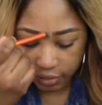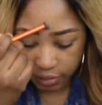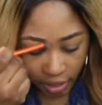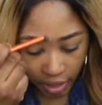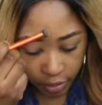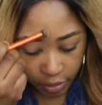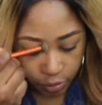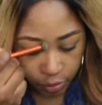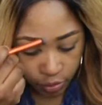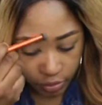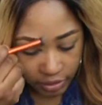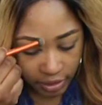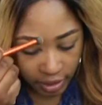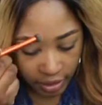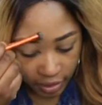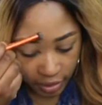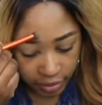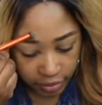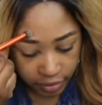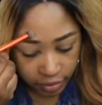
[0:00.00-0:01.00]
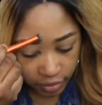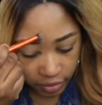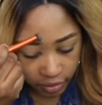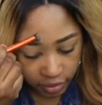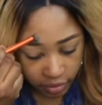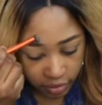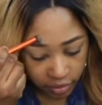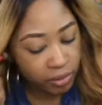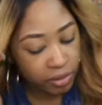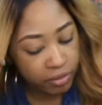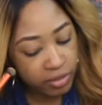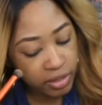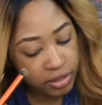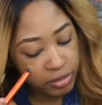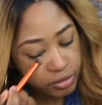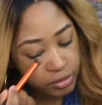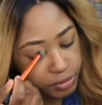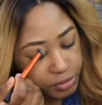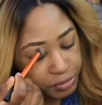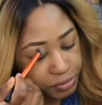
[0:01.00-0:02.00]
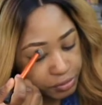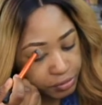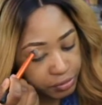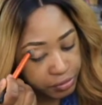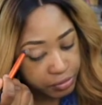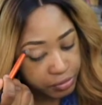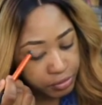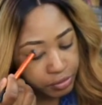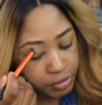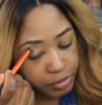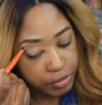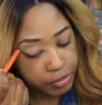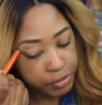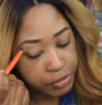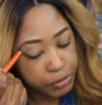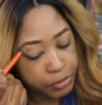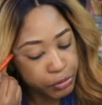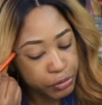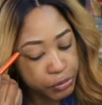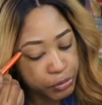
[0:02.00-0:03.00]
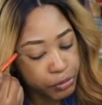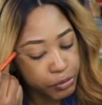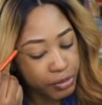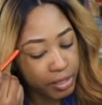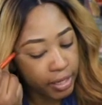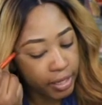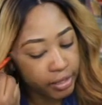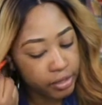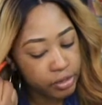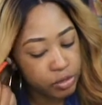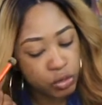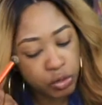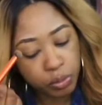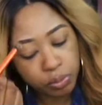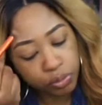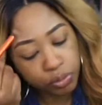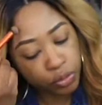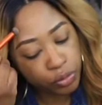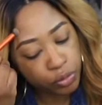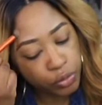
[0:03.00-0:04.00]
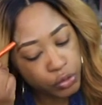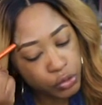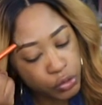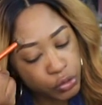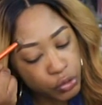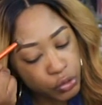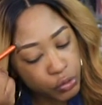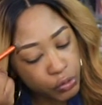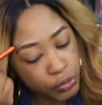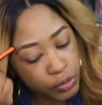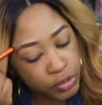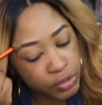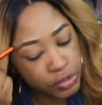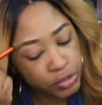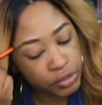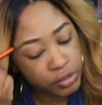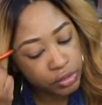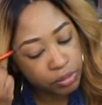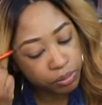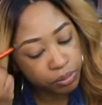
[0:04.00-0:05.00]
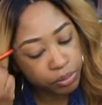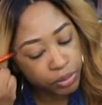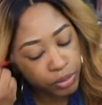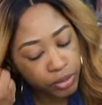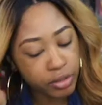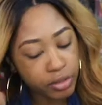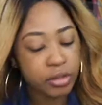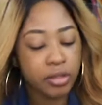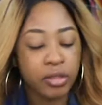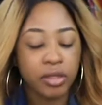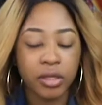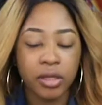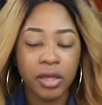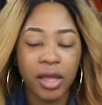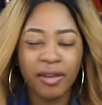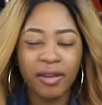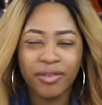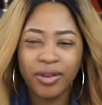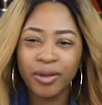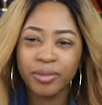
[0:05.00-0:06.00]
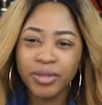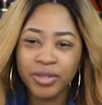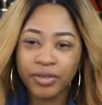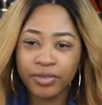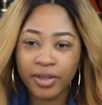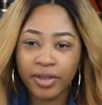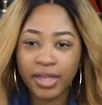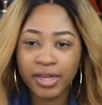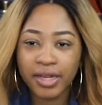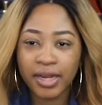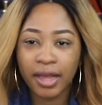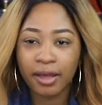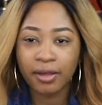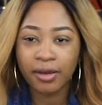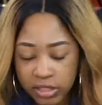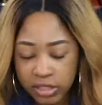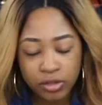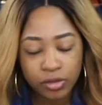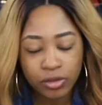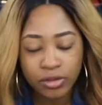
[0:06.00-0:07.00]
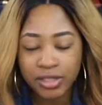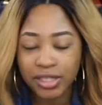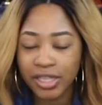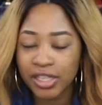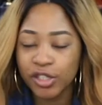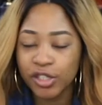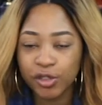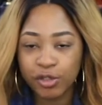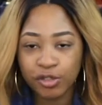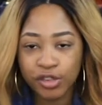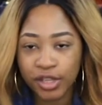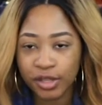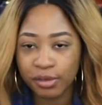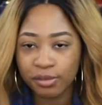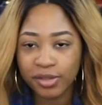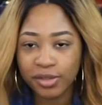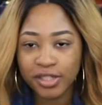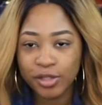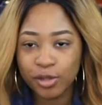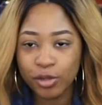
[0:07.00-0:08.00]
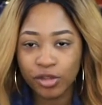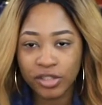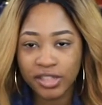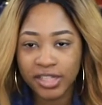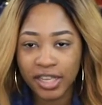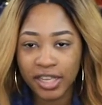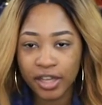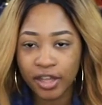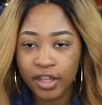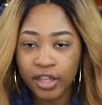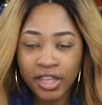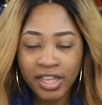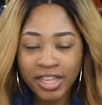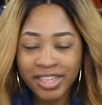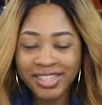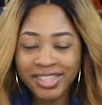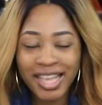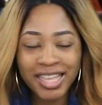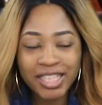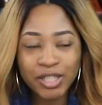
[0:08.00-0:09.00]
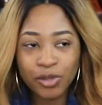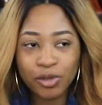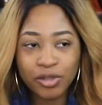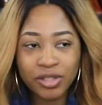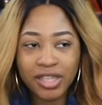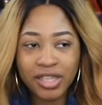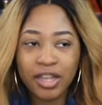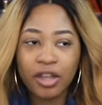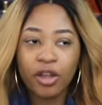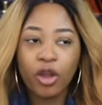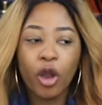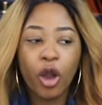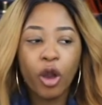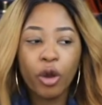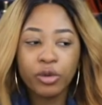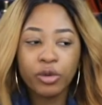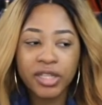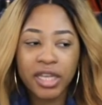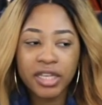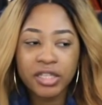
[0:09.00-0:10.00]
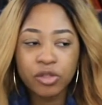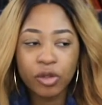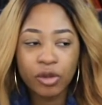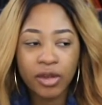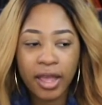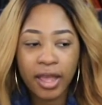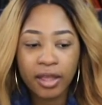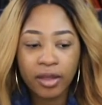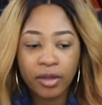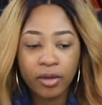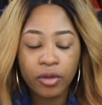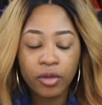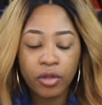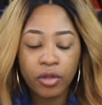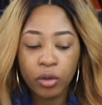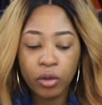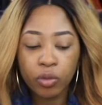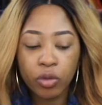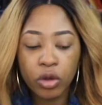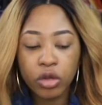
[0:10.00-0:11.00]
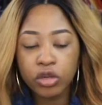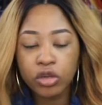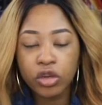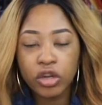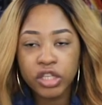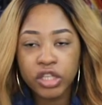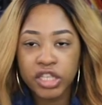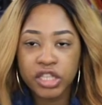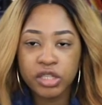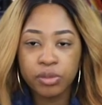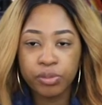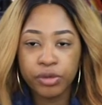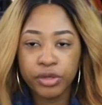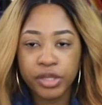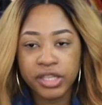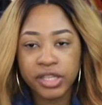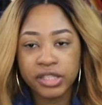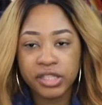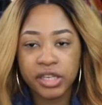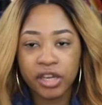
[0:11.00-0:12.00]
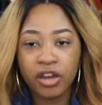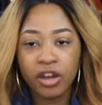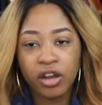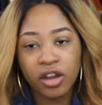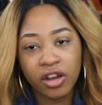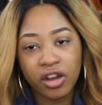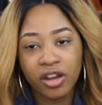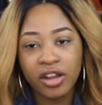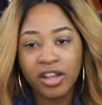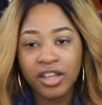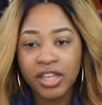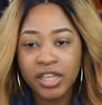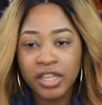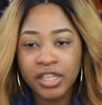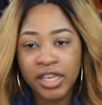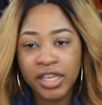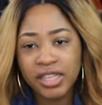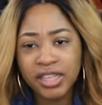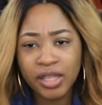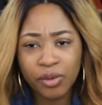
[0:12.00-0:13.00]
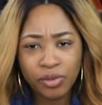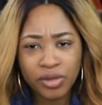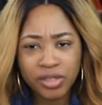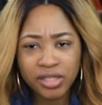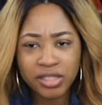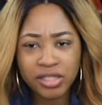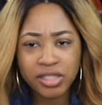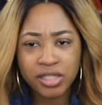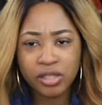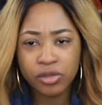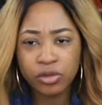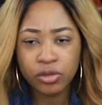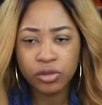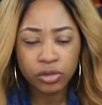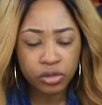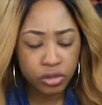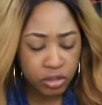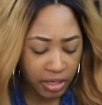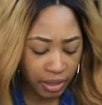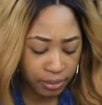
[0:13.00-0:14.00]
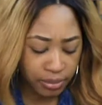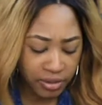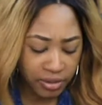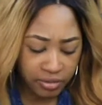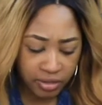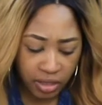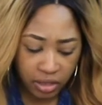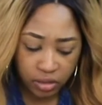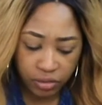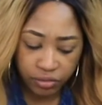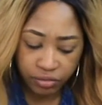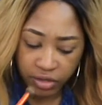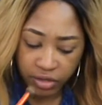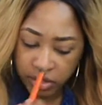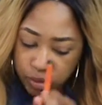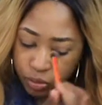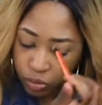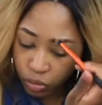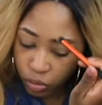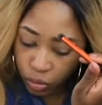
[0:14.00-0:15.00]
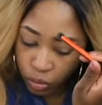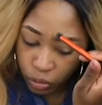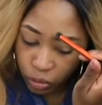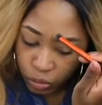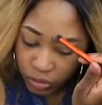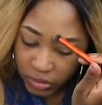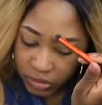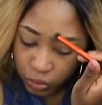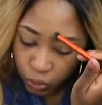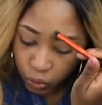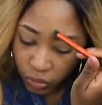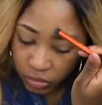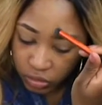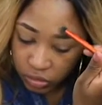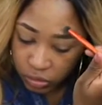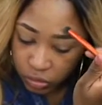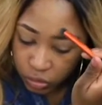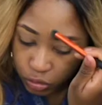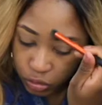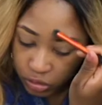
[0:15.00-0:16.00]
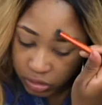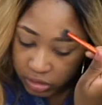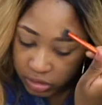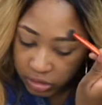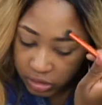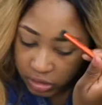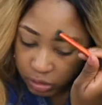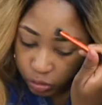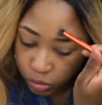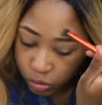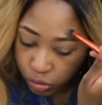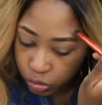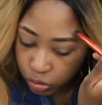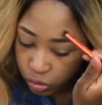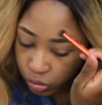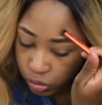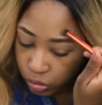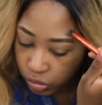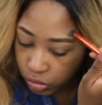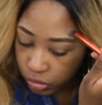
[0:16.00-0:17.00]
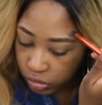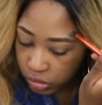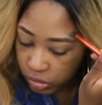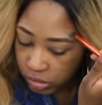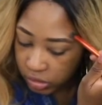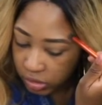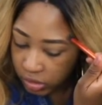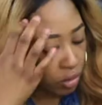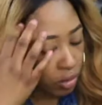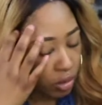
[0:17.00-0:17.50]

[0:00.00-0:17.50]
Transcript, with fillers: it. I thought that like people around you should like support what you're doing, but I've come to find that it's not their dream. It's not their. That's not their goal. That's not like what God has put in their heart. Yeah, they want to see you good. I believe that your friends will always want to see you do good.